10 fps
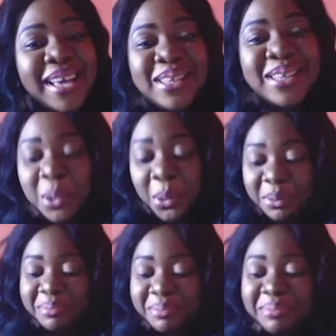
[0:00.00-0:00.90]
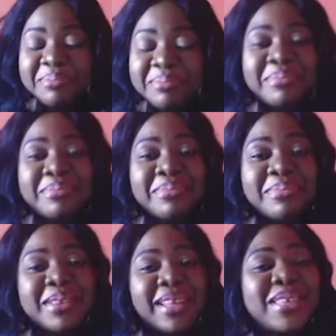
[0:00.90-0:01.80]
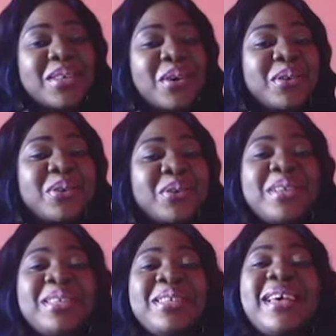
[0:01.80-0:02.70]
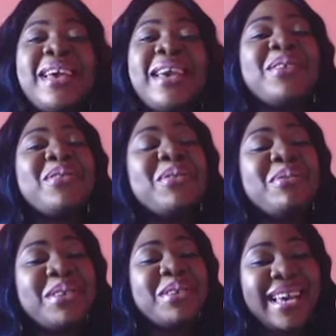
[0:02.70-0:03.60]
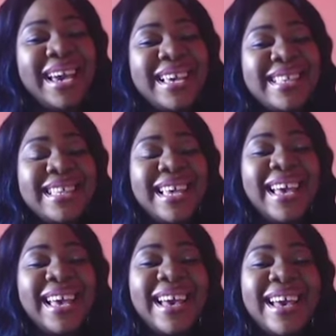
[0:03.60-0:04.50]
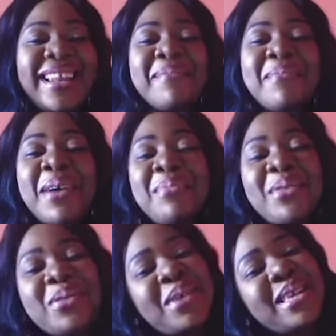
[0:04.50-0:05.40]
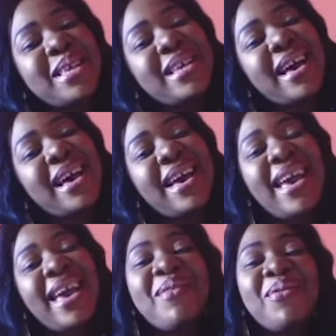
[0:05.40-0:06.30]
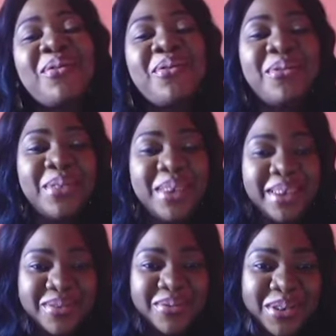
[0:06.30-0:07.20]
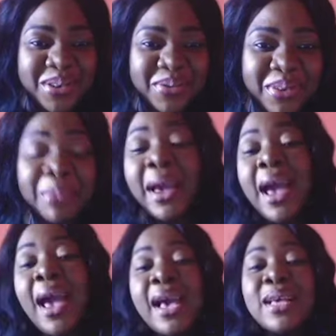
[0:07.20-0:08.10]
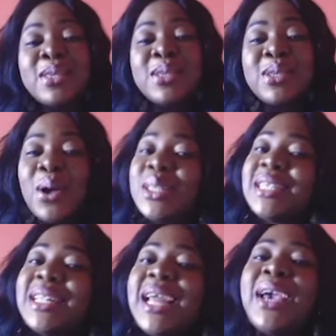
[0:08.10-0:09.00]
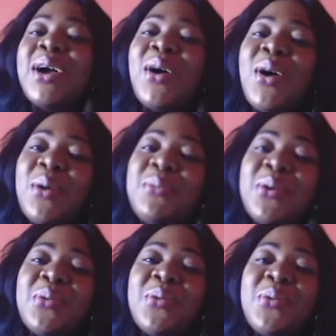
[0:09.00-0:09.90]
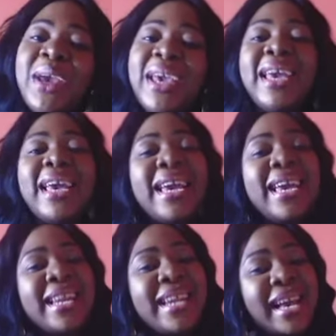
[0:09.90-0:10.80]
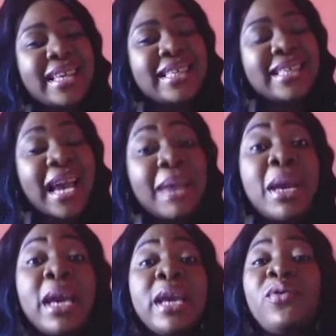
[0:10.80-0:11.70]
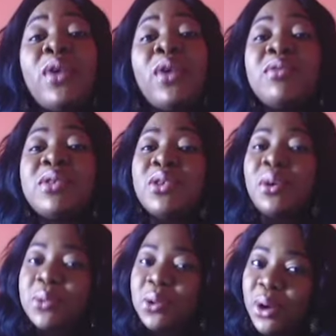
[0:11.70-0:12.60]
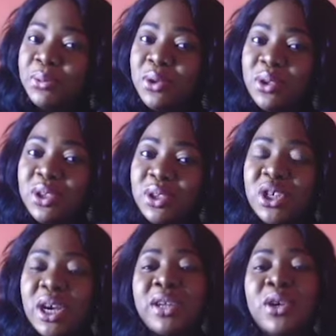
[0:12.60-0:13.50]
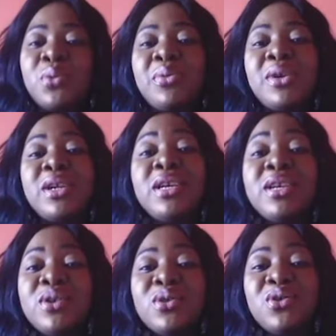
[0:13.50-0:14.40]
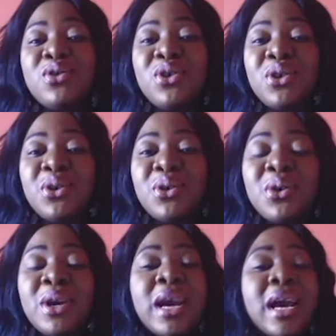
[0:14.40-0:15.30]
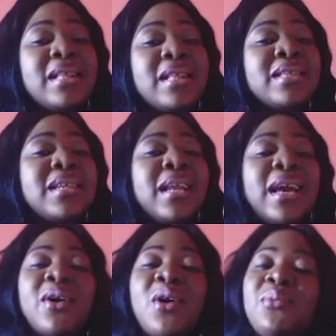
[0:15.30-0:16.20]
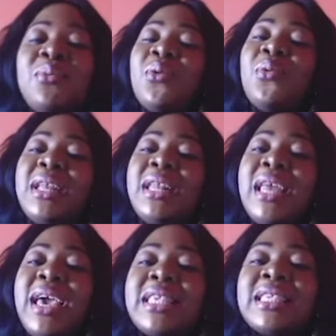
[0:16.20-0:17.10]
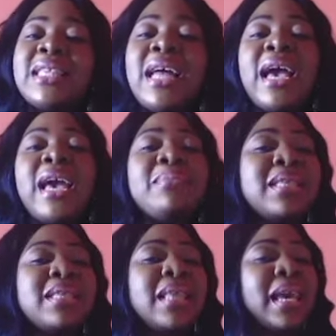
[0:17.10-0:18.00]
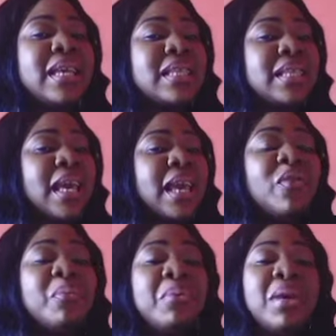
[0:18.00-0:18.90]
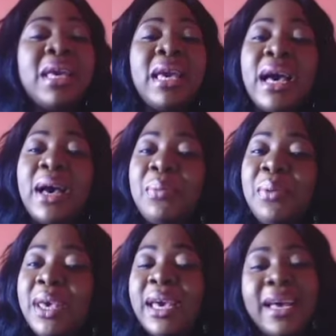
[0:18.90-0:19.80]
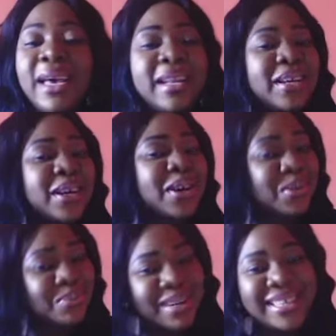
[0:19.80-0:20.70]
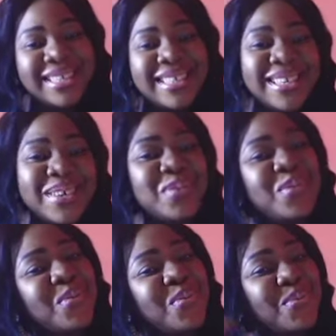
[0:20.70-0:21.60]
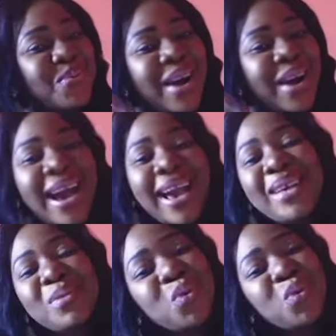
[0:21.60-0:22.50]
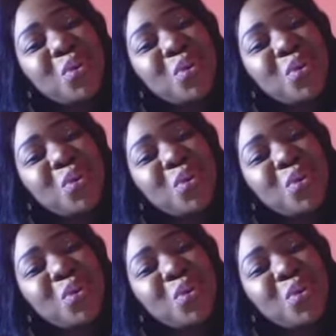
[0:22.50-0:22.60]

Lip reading: So that's all the questions I got from you guys, and I'm happy to answer every one of them. So to like come your way next time, if you haven't subscribed to this channel, please do. And to like come your way next time, stay safe, be happy, and God bless you. Bye.